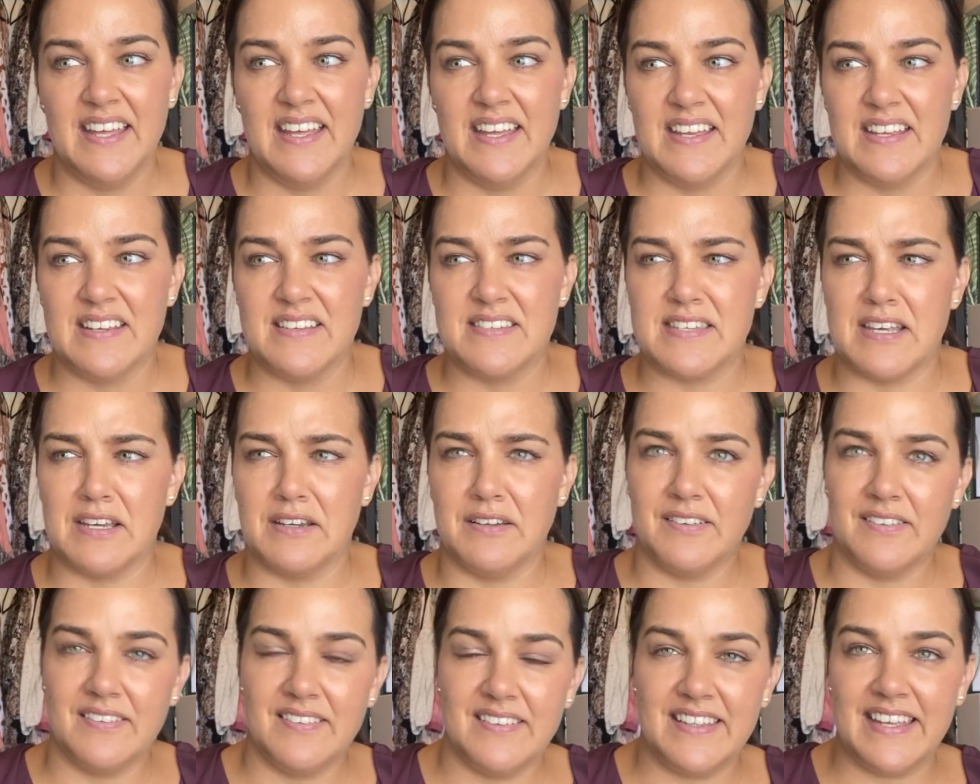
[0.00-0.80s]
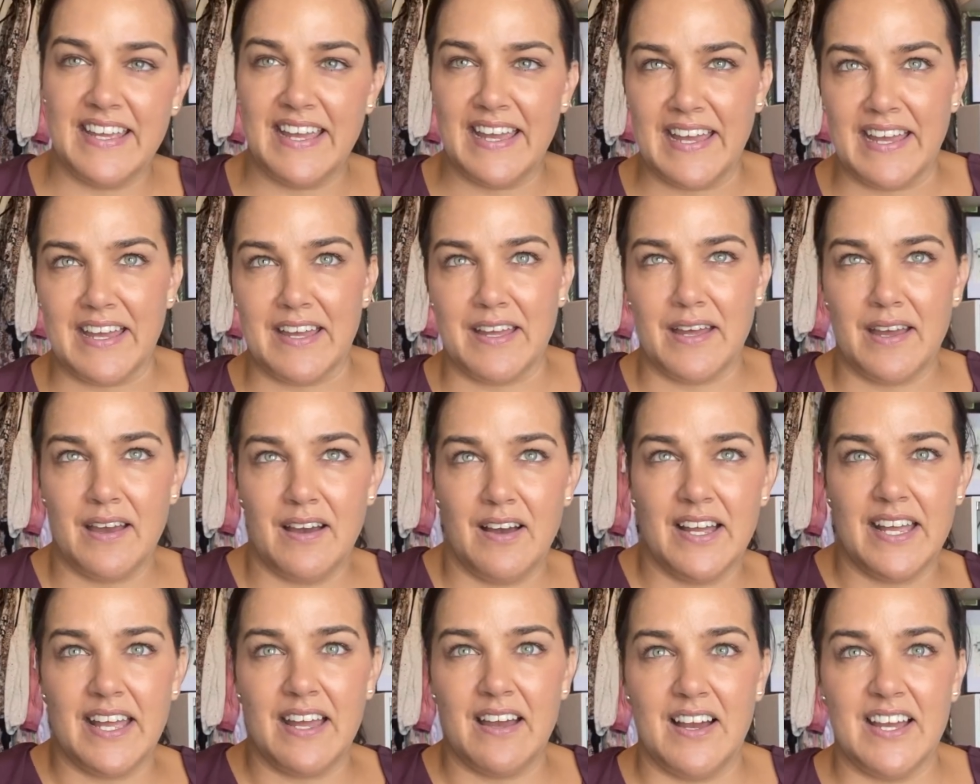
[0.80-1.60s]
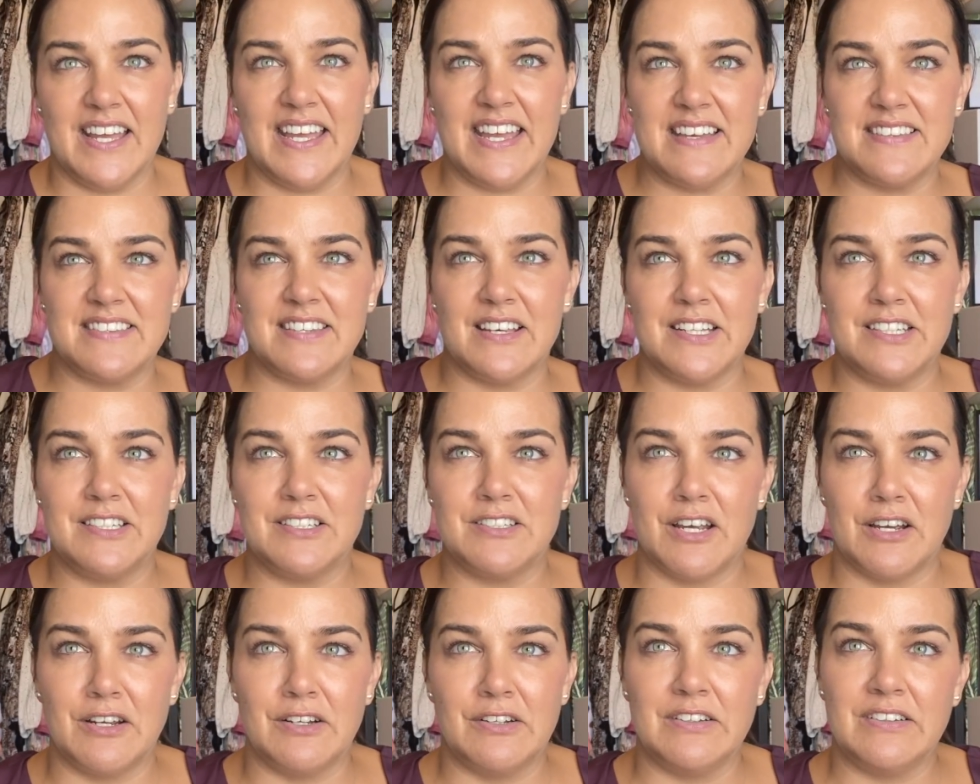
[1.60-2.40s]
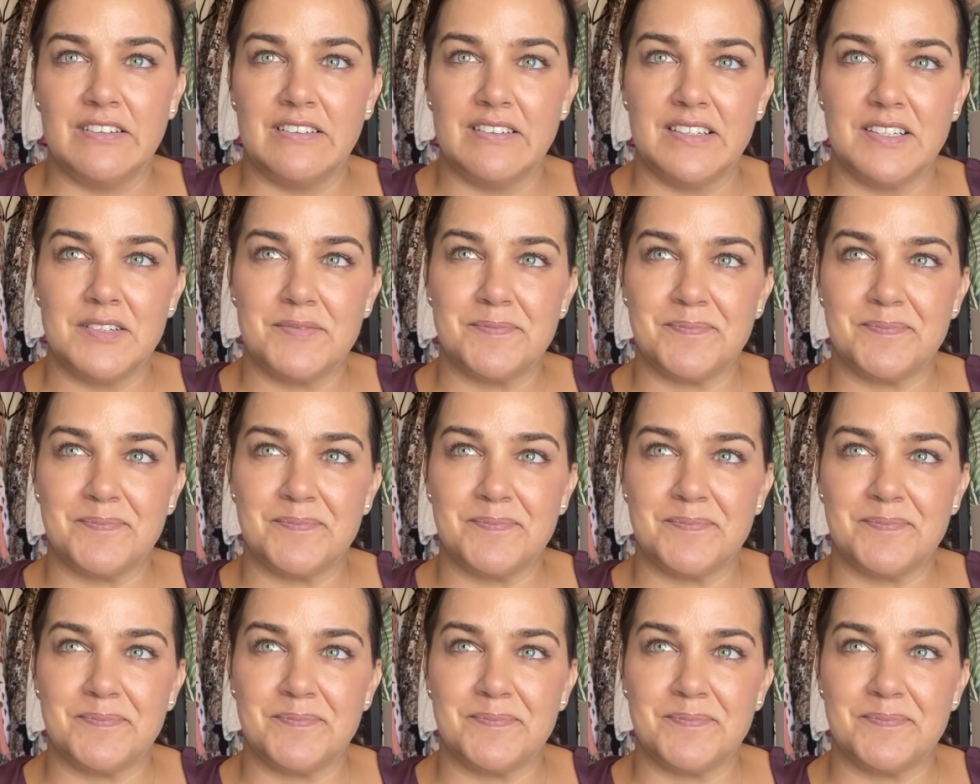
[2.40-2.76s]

So yeah, I guess I don't